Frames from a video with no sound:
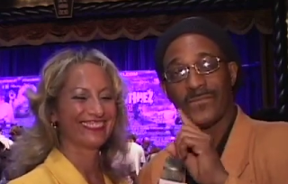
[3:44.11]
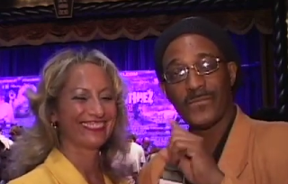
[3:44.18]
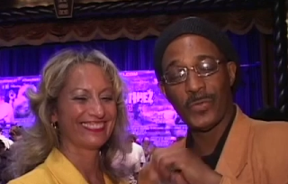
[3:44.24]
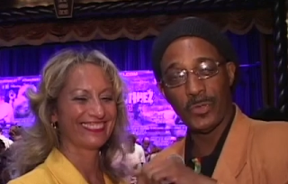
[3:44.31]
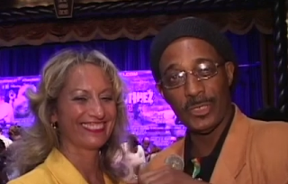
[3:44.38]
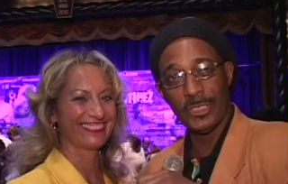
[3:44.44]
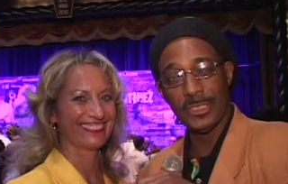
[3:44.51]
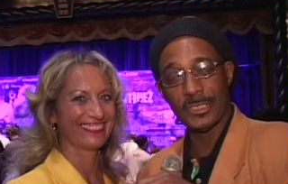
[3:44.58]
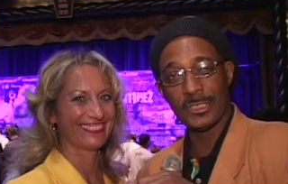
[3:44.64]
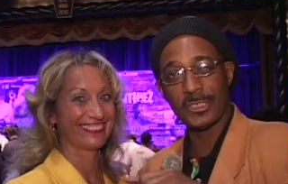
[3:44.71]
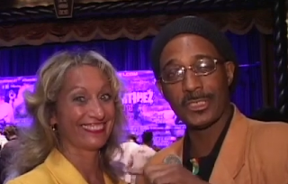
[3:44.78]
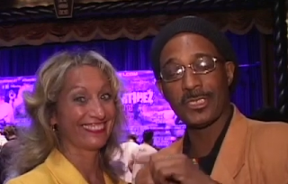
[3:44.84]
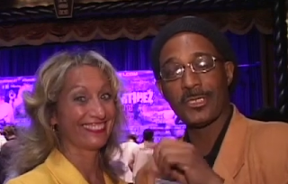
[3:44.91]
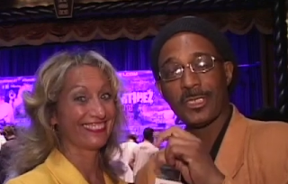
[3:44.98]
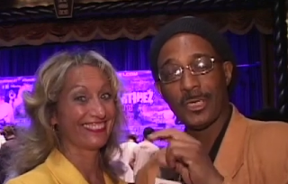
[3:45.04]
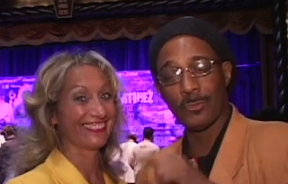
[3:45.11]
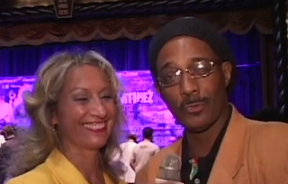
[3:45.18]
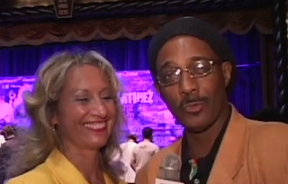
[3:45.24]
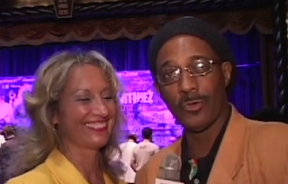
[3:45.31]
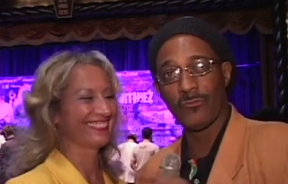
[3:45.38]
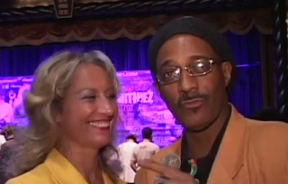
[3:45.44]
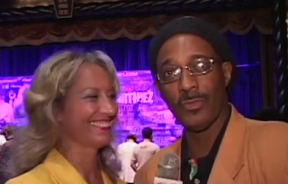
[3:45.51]
Speaker 1: prettiest number
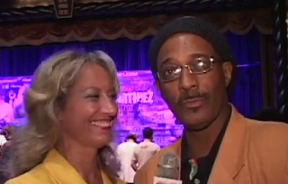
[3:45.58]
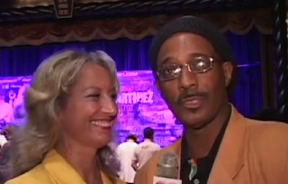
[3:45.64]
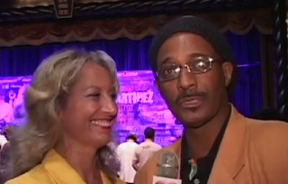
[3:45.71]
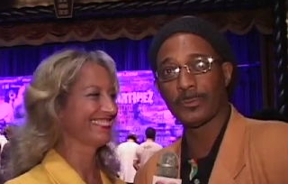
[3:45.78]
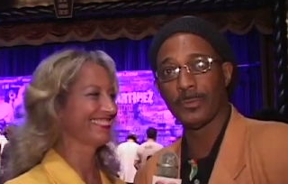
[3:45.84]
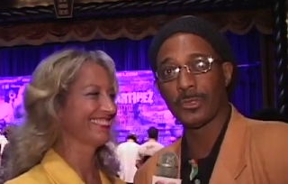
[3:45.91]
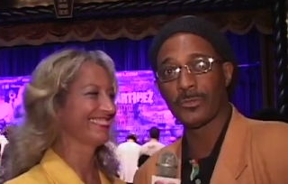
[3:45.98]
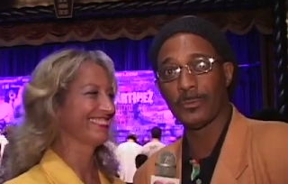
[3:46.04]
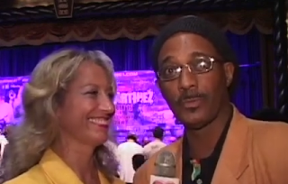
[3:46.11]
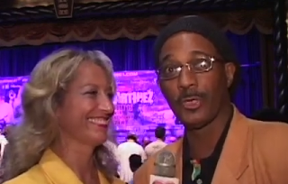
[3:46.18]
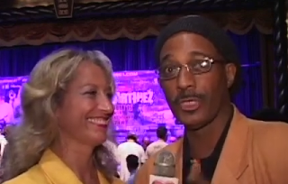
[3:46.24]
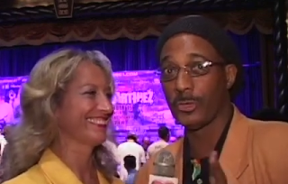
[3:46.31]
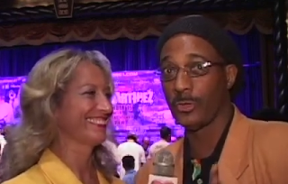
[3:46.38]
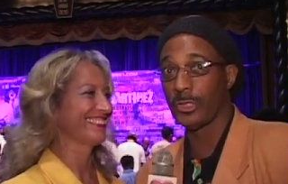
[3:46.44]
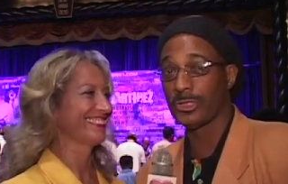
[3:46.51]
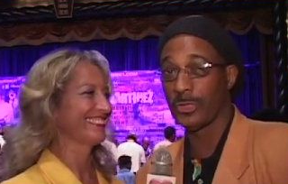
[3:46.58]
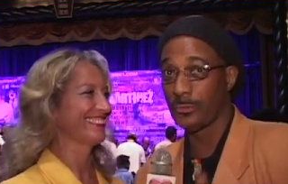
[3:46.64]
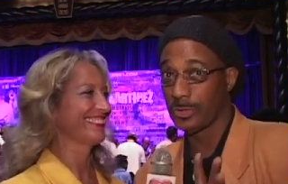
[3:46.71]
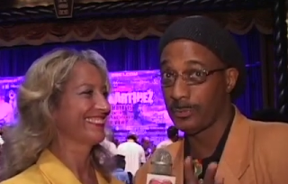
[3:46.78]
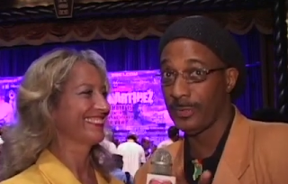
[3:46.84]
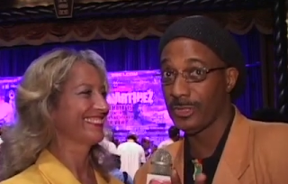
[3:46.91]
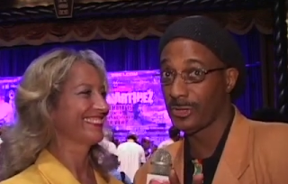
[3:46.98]
one female sports reporter in New York City,
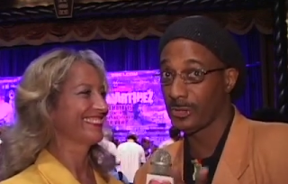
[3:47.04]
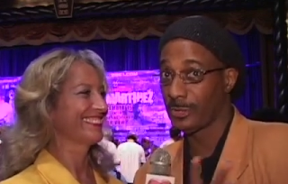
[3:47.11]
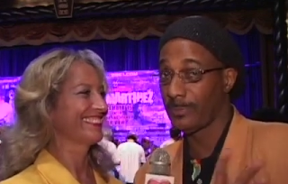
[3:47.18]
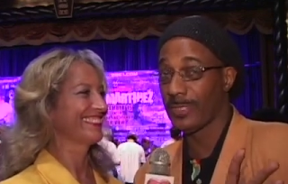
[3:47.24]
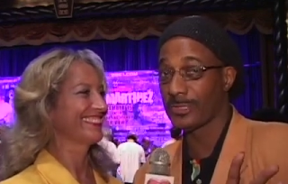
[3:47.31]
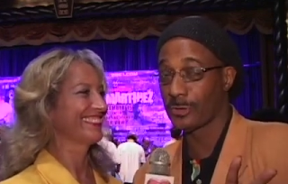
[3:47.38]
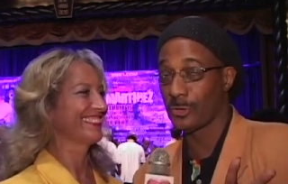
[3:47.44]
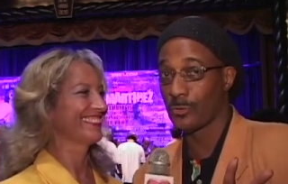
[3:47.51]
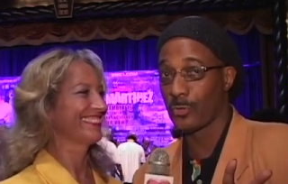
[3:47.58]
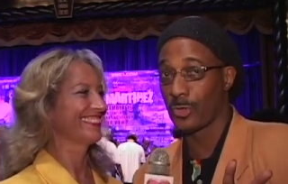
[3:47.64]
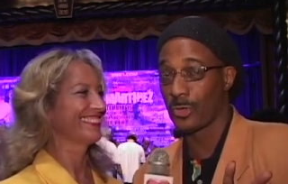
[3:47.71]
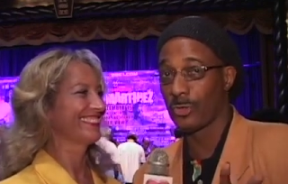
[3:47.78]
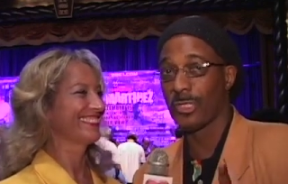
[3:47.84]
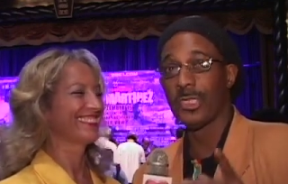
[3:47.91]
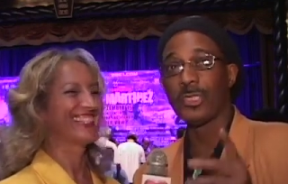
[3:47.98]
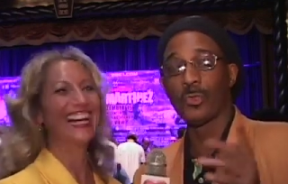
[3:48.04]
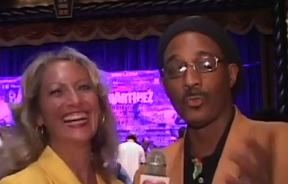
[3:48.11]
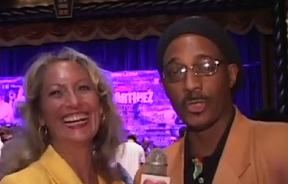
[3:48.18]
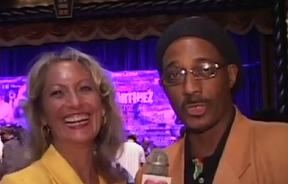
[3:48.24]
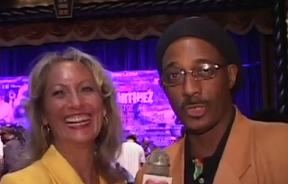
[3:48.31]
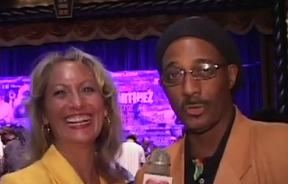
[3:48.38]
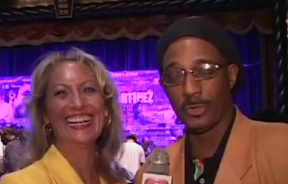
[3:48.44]
which means she's the best in the world, the
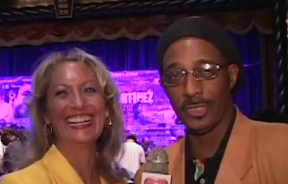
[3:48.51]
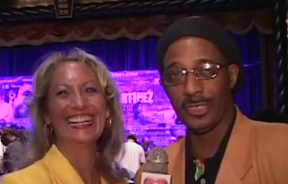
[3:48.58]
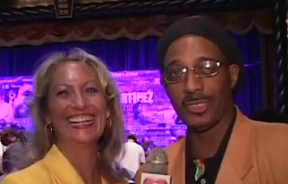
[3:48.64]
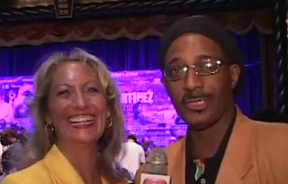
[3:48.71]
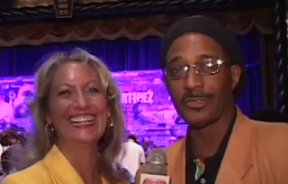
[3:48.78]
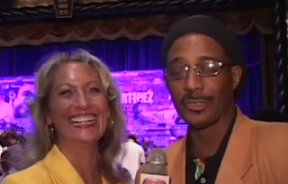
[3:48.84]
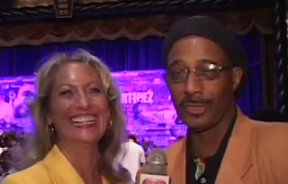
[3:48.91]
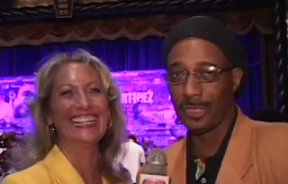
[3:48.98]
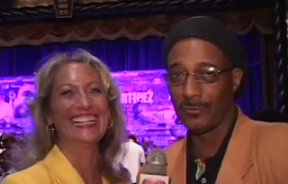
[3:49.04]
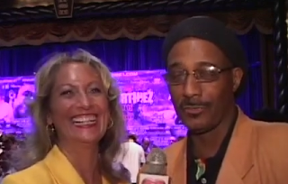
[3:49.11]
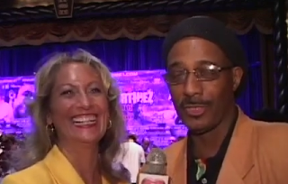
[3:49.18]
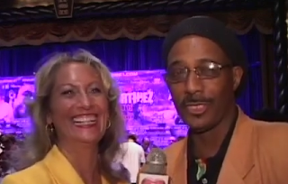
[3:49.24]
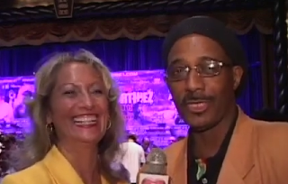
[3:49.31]
one and only, the lovely